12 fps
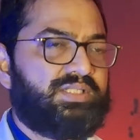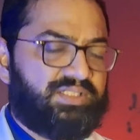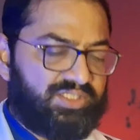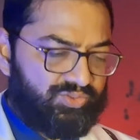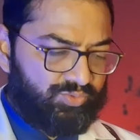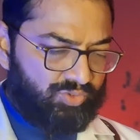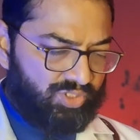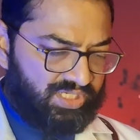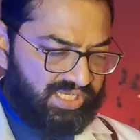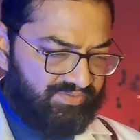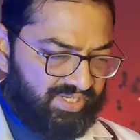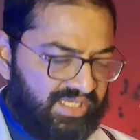They do not
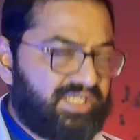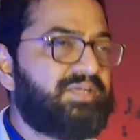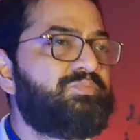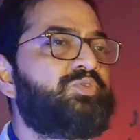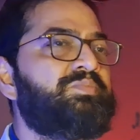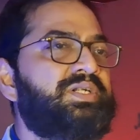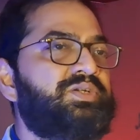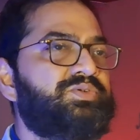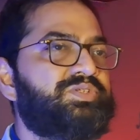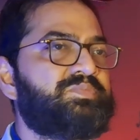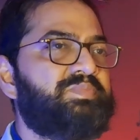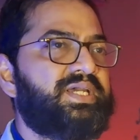have any moment to
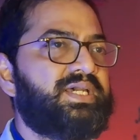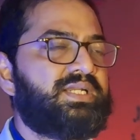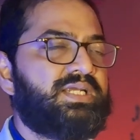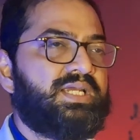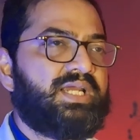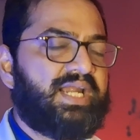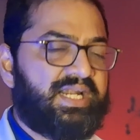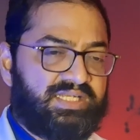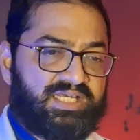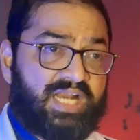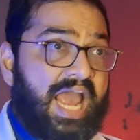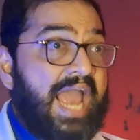spare and
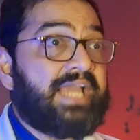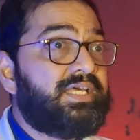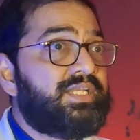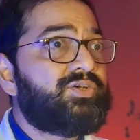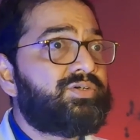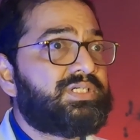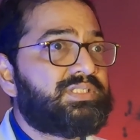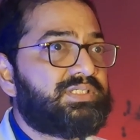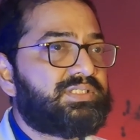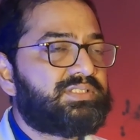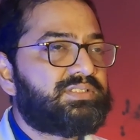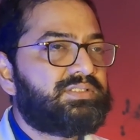are angry on
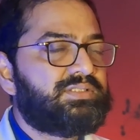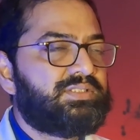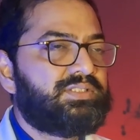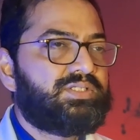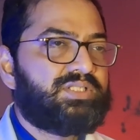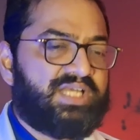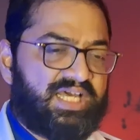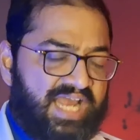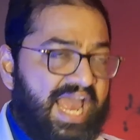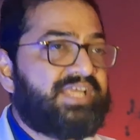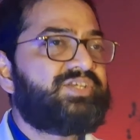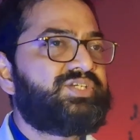others. They are
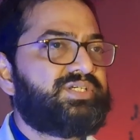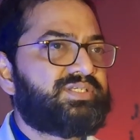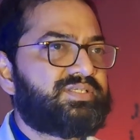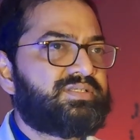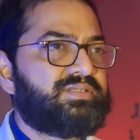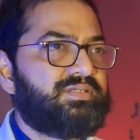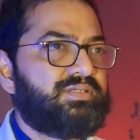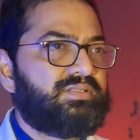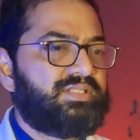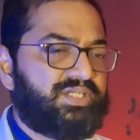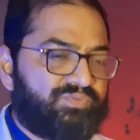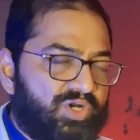anxious
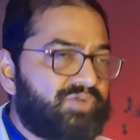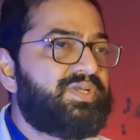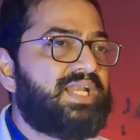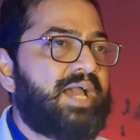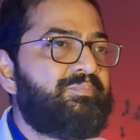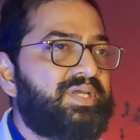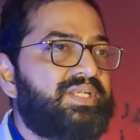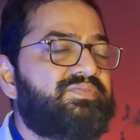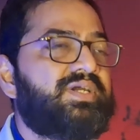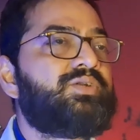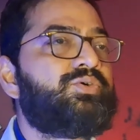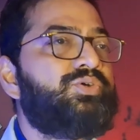that what will happen if I
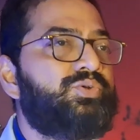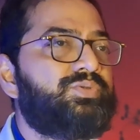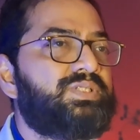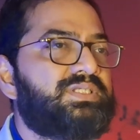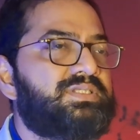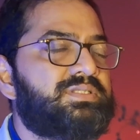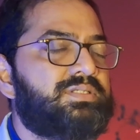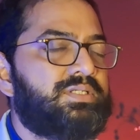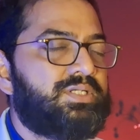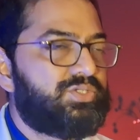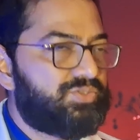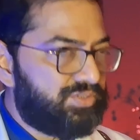don't do this.
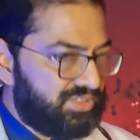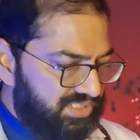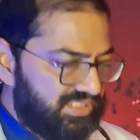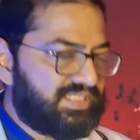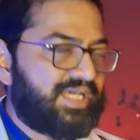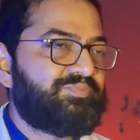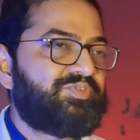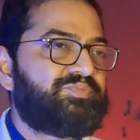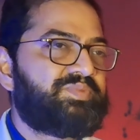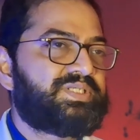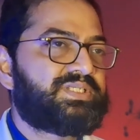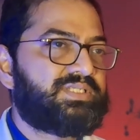So these type of
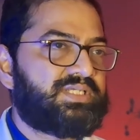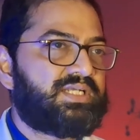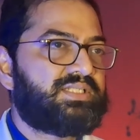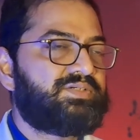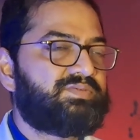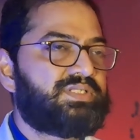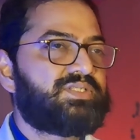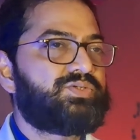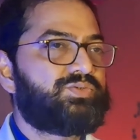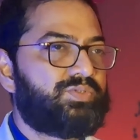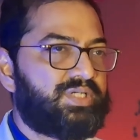persons are the ones who